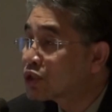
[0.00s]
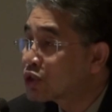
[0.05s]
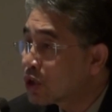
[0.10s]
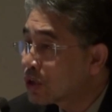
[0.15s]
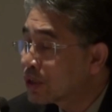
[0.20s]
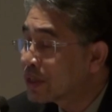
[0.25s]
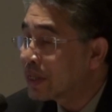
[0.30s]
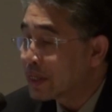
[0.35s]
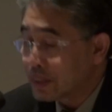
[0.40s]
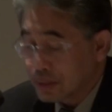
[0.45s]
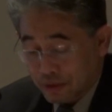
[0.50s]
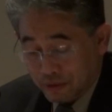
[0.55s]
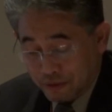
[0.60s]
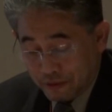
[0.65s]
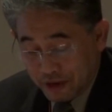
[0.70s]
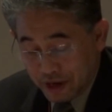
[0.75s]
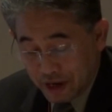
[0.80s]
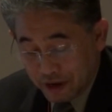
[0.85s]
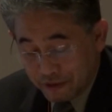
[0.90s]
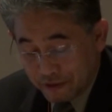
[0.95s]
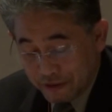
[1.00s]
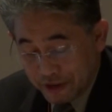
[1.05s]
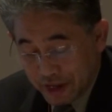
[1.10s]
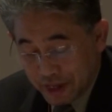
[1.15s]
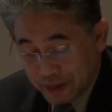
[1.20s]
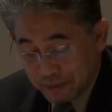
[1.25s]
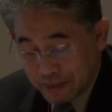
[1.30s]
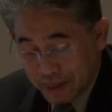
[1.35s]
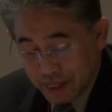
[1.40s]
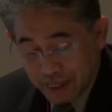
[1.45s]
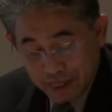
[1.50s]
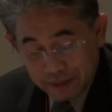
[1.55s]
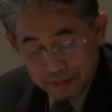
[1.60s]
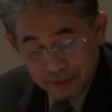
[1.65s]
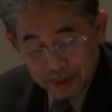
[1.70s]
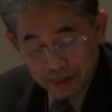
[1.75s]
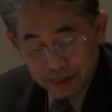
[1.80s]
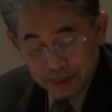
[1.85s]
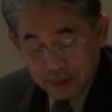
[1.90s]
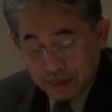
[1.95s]
a shortage of available
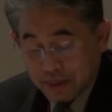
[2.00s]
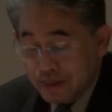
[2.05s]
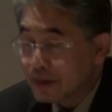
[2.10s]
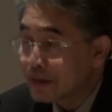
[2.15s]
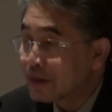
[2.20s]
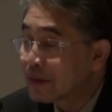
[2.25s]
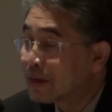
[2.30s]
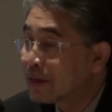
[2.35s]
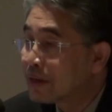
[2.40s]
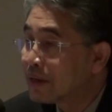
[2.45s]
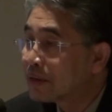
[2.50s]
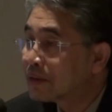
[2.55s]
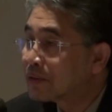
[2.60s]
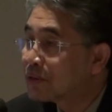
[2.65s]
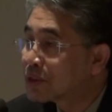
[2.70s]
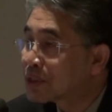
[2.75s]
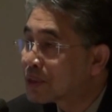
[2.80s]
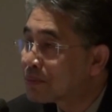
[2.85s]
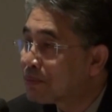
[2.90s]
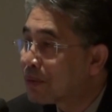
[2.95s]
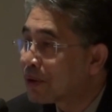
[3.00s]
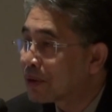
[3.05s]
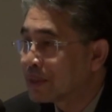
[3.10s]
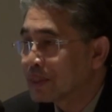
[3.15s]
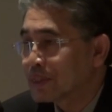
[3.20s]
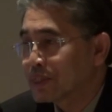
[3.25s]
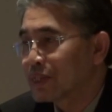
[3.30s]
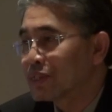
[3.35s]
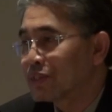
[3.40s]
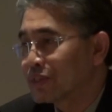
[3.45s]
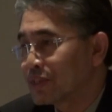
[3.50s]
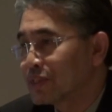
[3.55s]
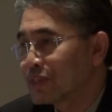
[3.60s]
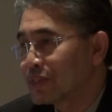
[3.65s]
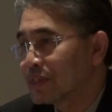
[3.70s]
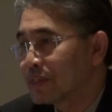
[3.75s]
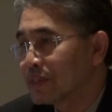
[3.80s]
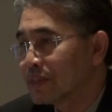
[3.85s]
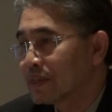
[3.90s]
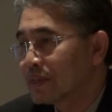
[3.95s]
labor to support this
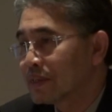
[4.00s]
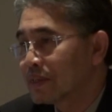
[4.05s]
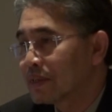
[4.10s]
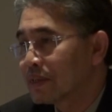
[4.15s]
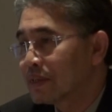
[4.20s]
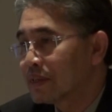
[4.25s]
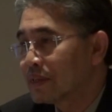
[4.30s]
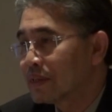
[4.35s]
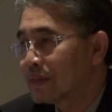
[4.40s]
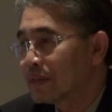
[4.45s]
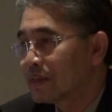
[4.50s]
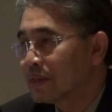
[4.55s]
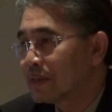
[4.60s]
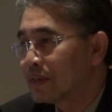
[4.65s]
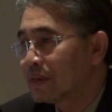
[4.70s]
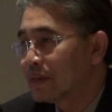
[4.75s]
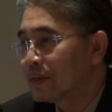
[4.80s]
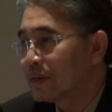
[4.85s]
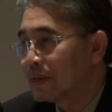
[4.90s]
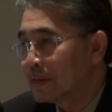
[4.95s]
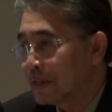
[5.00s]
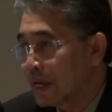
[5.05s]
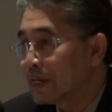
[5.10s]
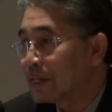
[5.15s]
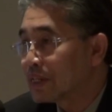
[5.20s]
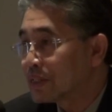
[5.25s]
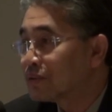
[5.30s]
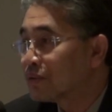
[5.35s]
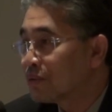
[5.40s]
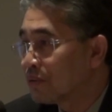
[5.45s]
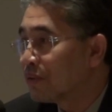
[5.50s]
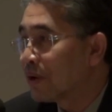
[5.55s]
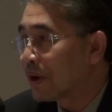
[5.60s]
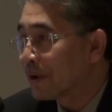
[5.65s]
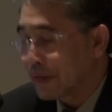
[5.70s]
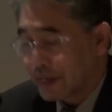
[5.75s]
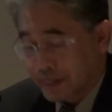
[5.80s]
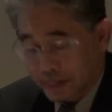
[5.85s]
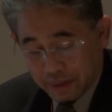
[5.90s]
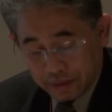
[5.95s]
transition. That is
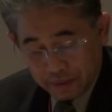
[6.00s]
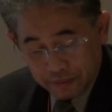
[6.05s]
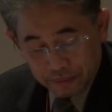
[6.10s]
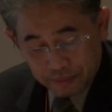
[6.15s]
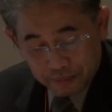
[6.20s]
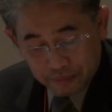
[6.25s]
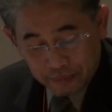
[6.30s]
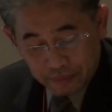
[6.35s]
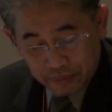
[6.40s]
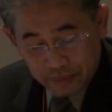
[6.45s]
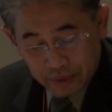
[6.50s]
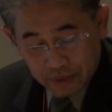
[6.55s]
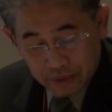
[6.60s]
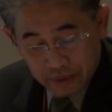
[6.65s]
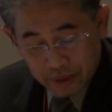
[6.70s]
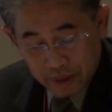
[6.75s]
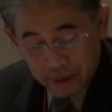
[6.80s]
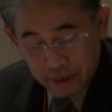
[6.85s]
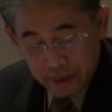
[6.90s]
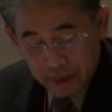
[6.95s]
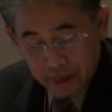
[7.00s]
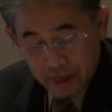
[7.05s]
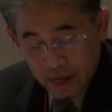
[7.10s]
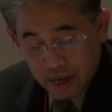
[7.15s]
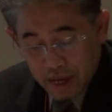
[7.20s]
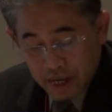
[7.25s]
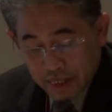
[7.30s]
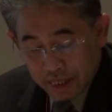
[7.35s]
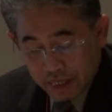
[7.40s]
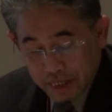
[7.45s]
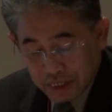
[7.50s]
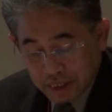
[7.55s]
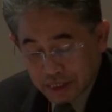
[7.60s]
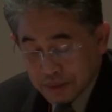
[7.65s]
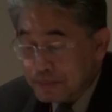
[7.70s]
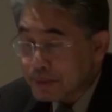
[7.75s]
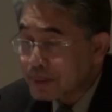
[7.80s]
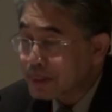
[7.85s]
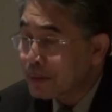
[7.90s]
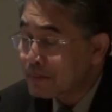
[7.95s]
worrying. Okay? There is
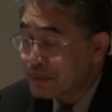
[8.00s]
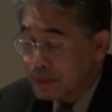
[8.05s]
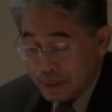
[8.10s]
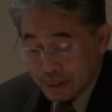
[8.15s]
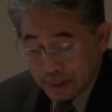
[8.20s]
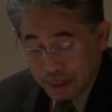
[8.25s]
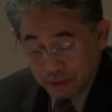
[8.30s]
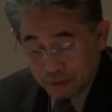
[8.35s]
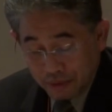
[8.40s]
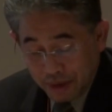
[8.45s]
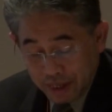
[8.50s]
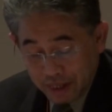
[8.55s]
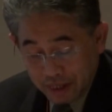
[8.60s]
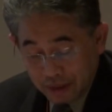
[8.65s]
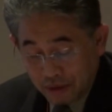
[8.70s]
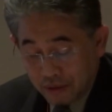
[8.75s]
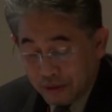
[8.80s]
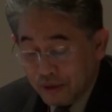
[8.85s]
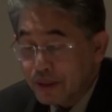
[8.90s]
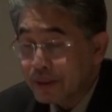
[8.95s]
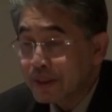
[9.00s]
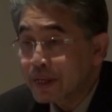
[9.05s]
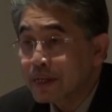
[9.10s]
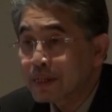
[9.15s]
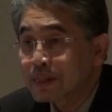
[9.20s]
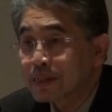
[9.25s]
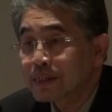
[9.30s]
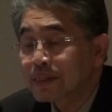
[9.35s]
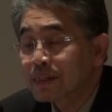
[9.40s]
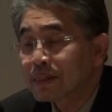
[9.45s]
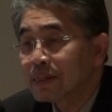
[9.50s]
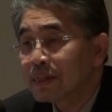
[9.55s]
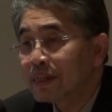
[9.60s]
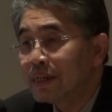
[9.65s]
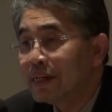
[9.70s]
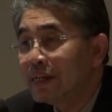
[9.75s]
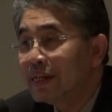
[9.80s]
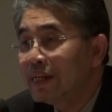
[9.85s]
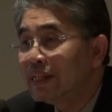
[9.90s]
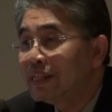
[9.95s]
a perception that while all these
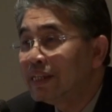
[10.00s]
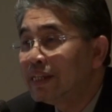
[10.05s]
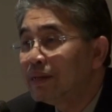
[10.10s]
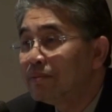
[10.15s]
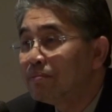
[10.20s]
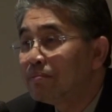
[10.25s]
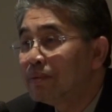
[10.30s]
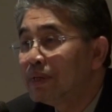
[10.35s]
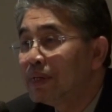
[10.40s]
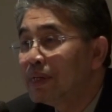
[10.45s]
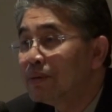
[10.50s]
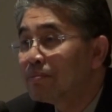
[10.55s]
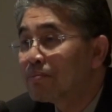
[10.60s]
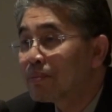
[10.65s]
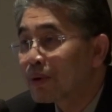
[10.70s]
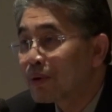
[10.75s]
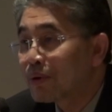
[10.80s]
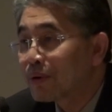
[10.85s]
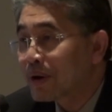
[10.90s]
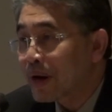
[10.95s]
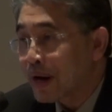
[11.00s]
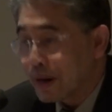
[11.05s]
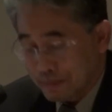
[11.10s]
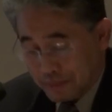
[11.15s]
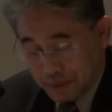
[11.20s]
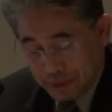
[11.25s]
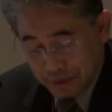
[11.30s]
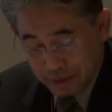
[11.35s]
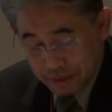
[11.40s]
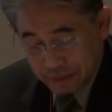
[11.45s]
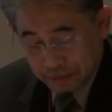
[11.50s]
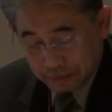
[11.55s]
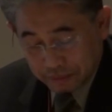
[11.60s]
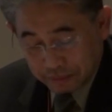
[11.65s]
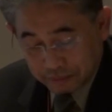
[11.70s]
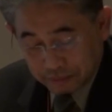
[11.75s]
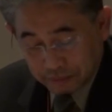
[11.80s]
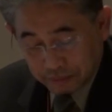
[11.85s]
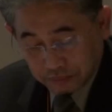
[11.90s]
ETP programs